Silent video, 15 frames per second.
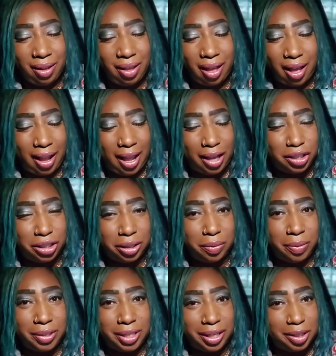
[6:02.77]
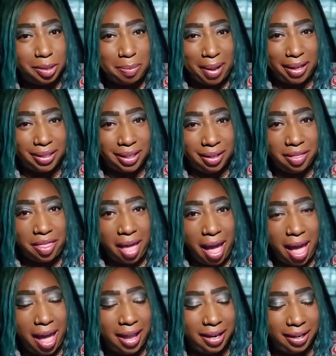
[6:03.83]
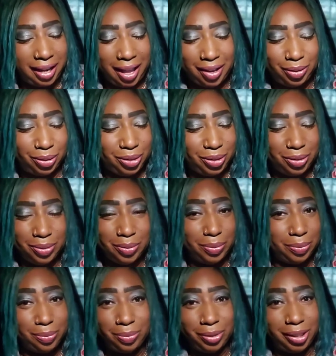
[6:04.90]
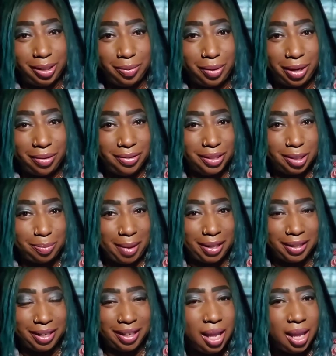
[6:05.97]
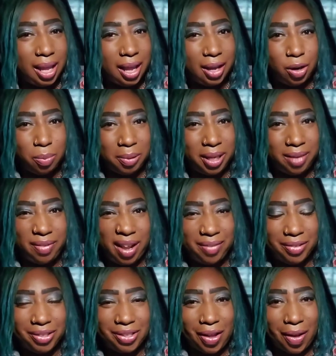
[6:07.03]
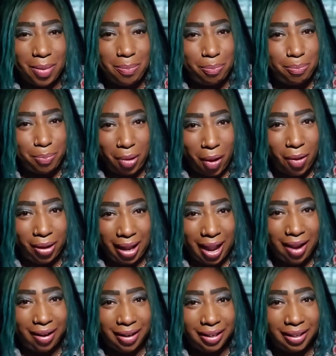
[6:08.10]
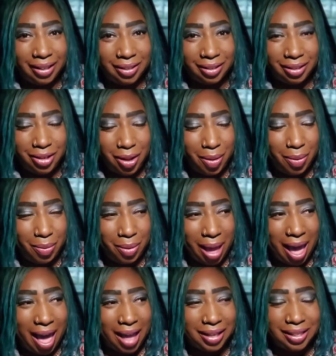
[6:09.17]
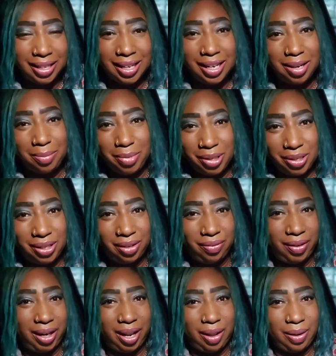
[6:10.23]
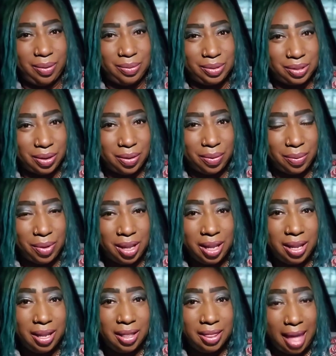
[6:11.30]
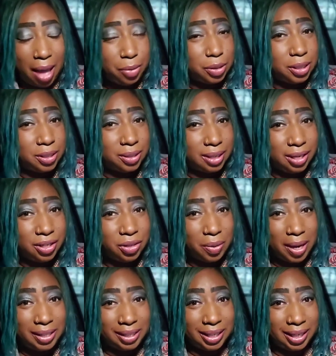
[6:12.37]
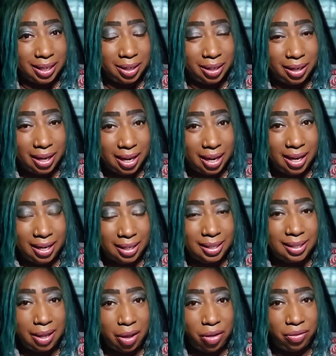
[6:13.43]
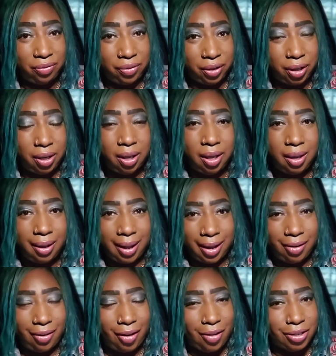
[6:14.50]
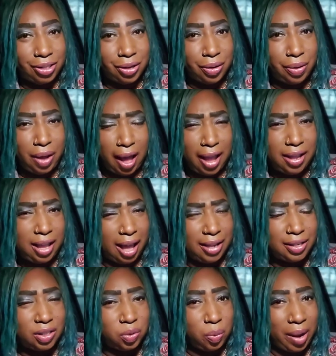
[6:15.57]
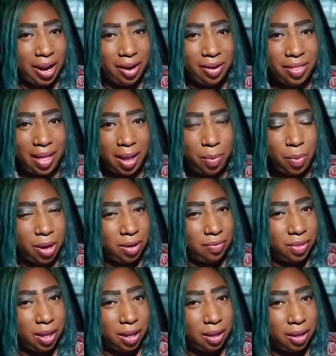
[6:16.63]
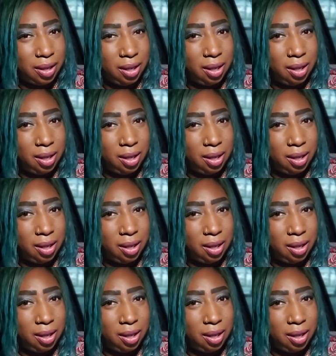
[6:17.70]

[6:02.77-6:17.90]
I actually wasn't expecting that. I don't know really what I was expecting. I don't believe I ever saw Paul Carrack, you know, act in a music video. So that was interesting in itself. And also, I swear that one of the